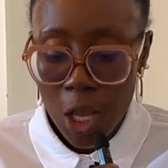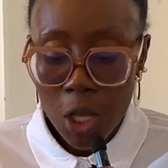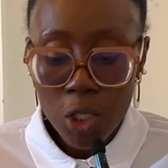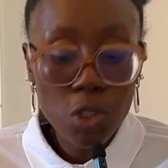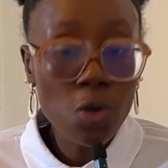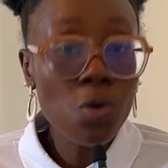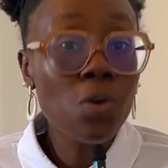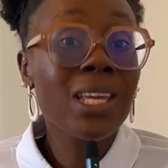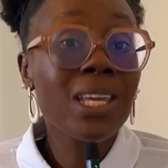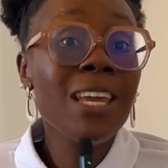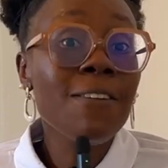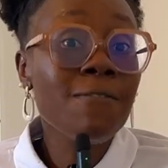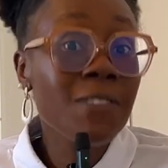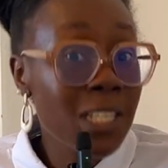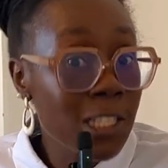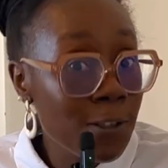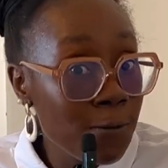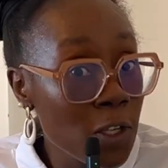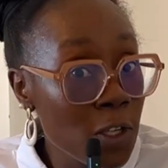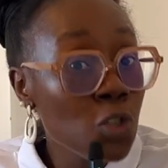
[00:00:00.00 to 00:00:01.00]
So give
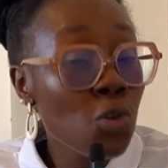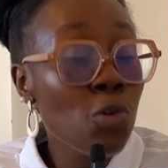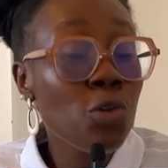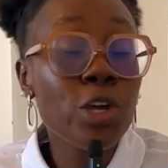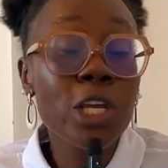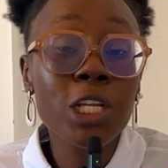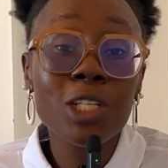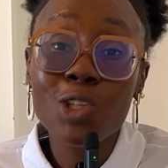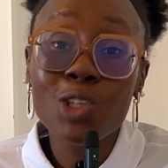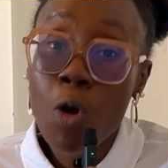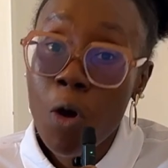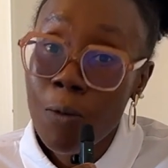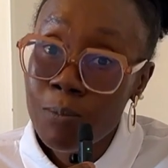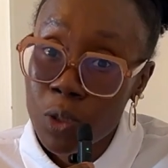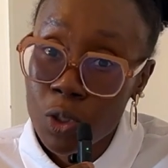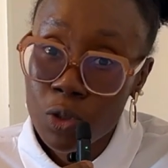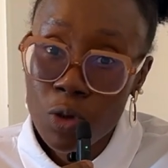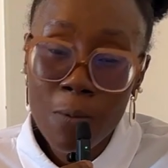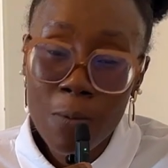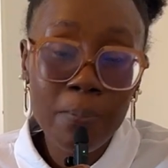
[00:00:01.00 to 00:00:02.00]
this video a
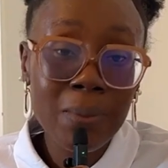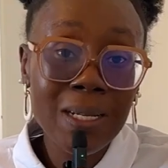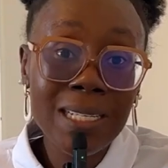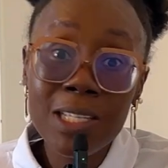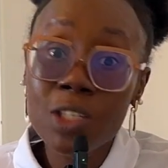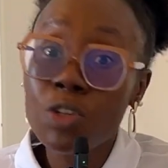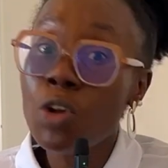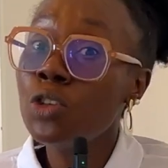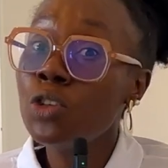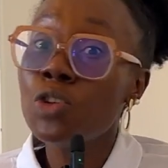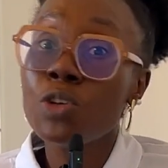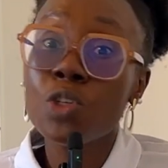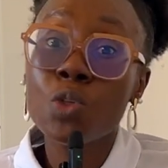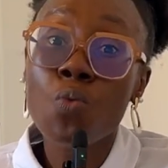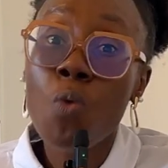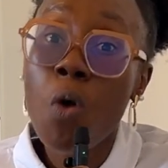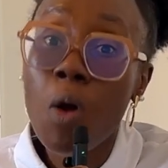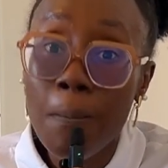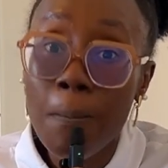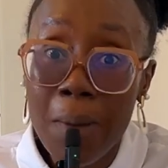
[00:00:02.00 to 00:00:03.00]
thumbs up. Please don't just
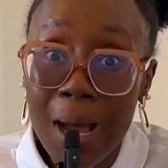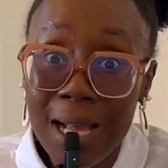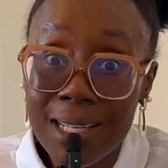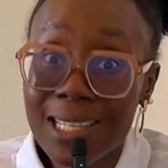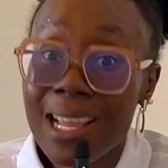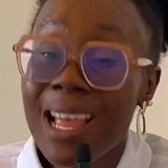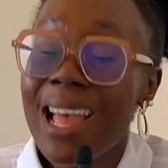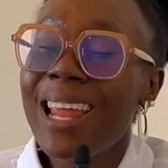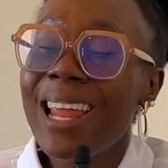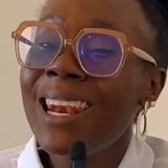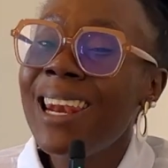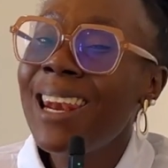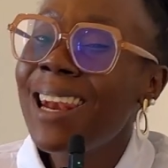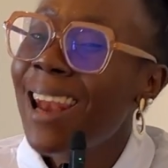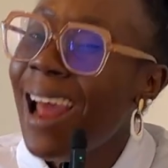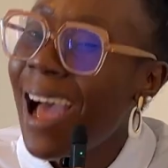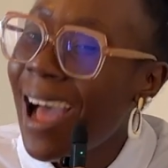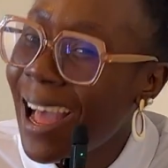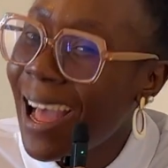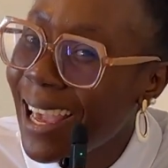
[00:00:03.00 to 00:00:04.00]
walk past.
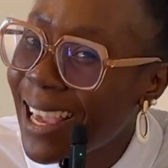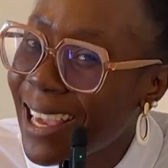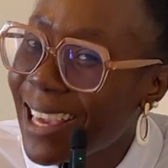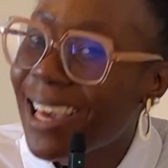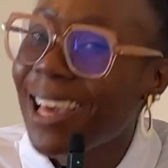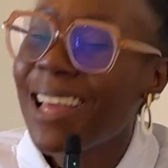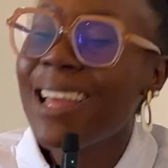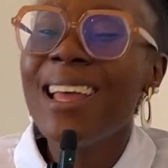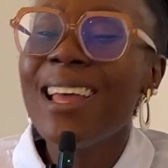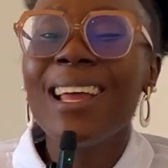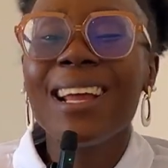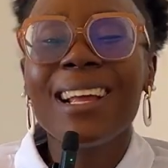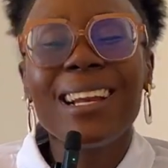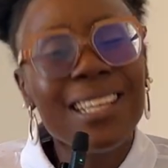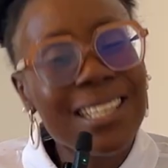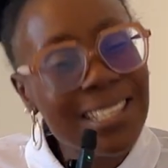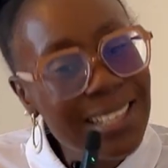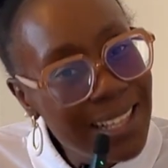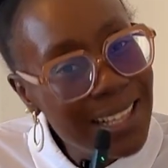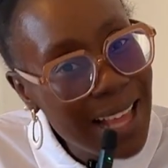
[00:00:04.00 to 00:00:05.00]

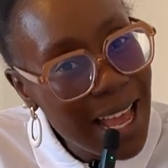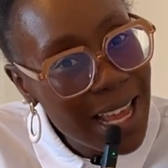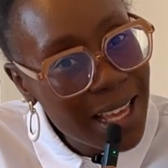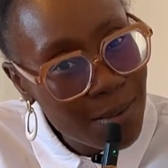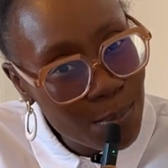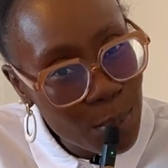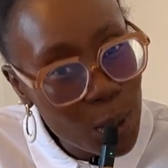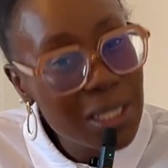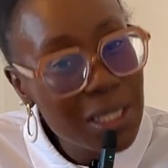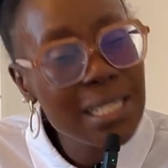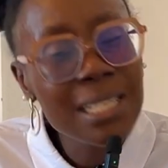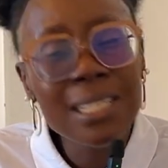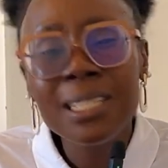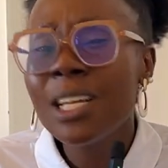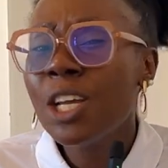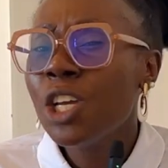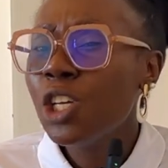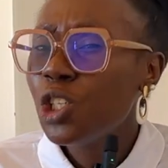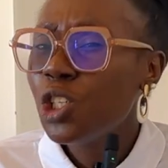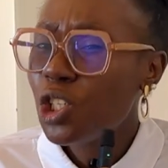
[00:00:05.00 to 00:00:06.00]
Click the like button,
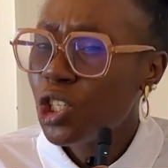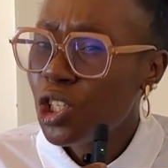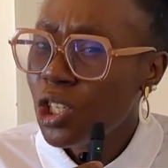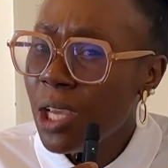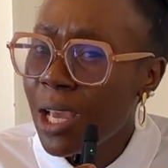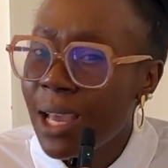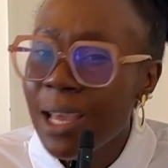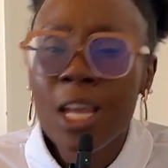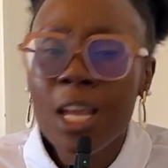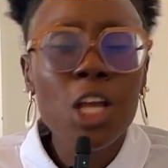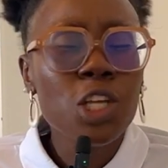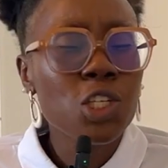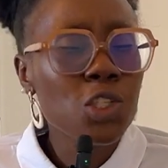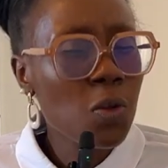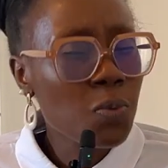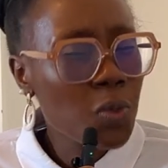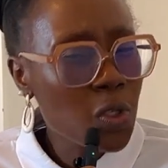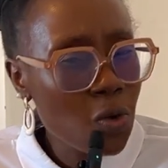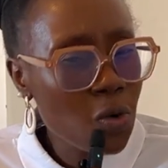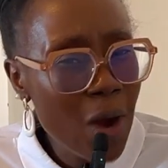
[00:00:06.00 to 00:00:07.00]
share,
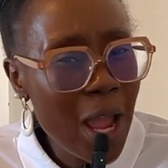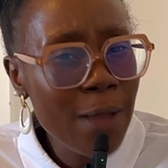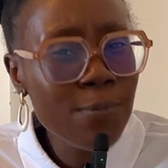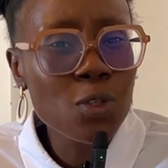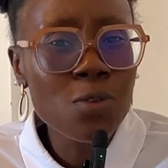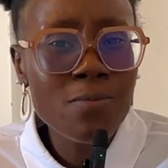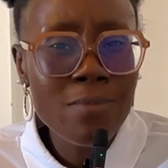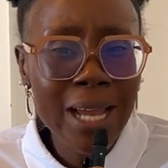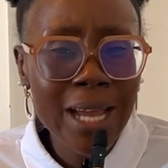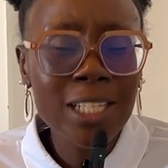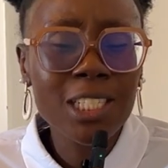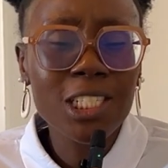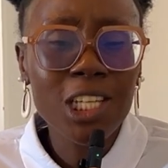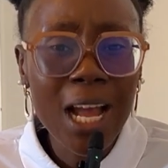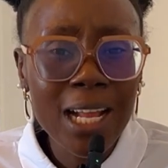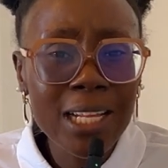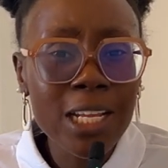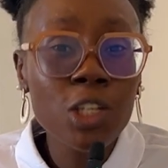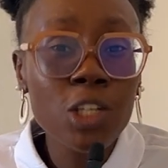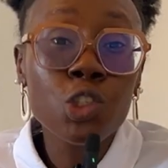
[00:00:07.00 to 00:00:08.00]
subscribe to my
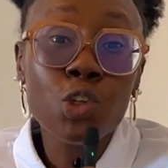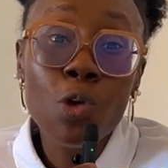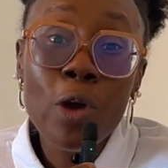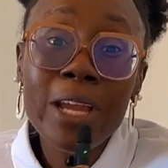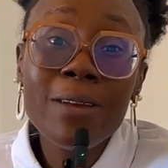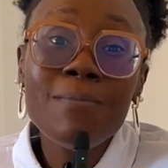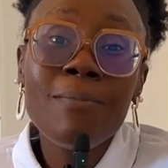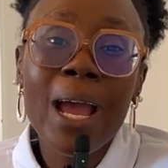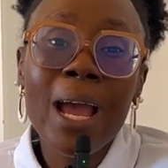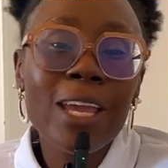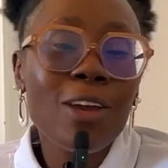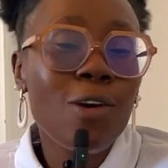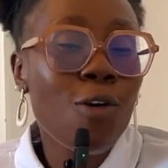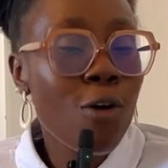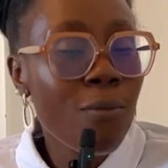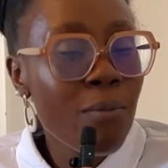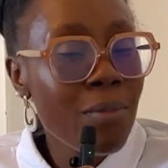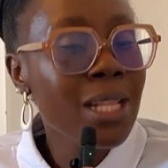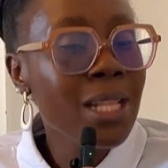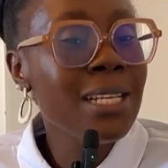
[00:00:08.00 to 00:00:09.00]
channel, join my
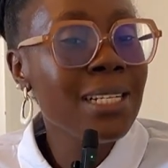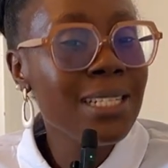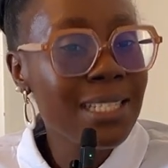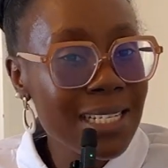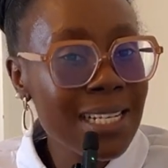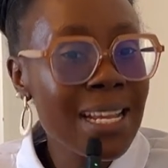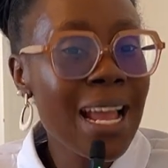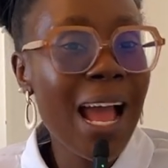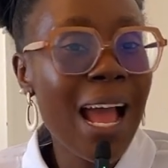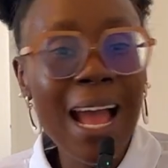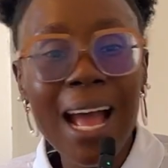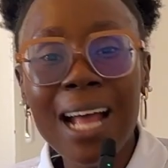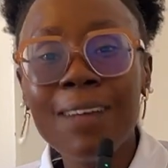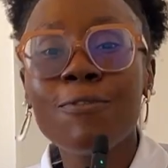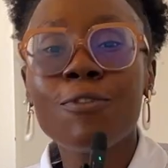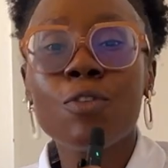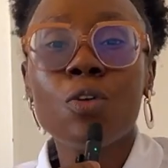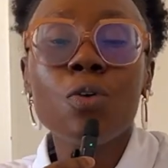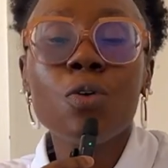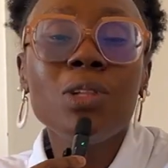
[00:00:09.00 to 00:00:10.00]
community. I have
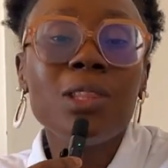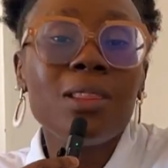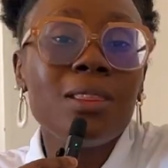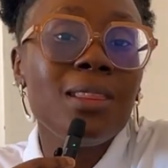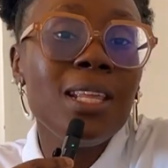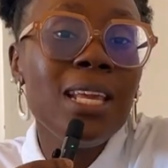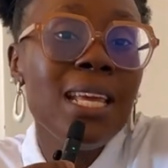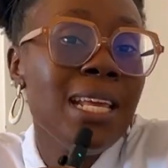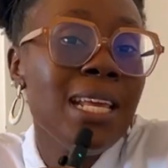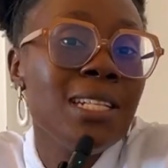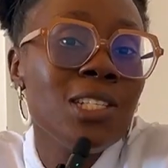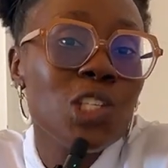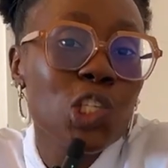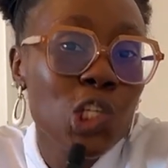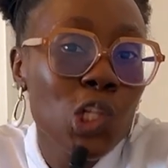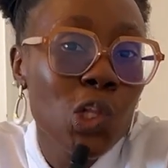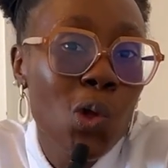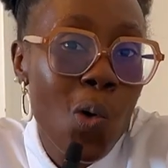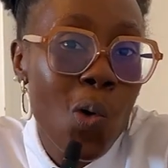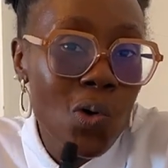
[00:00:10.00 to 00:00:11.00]
good things
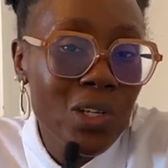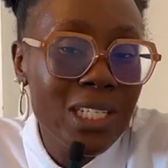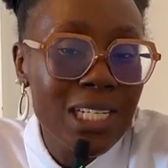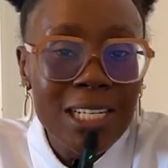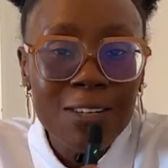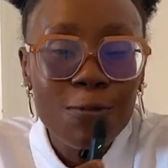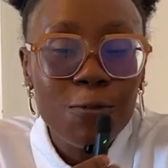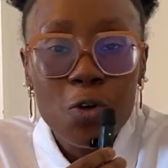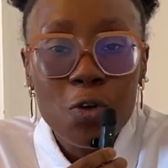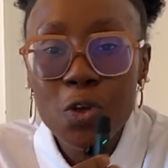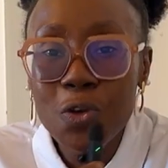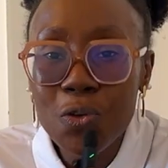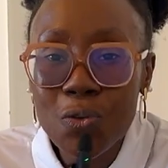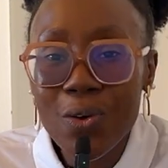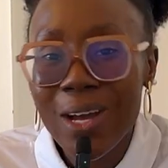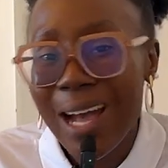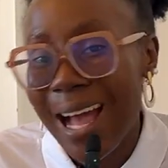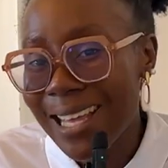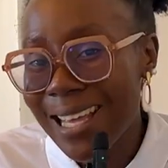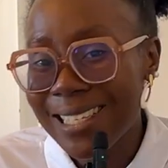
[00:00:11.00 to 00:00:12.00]
loading for you
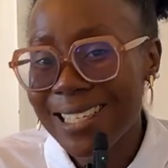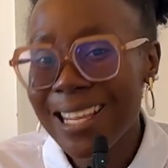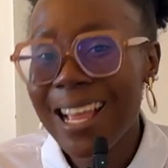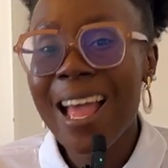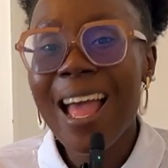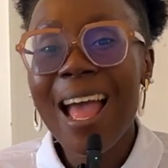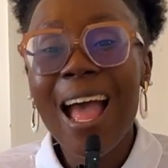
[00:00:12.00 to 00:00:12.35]
guys.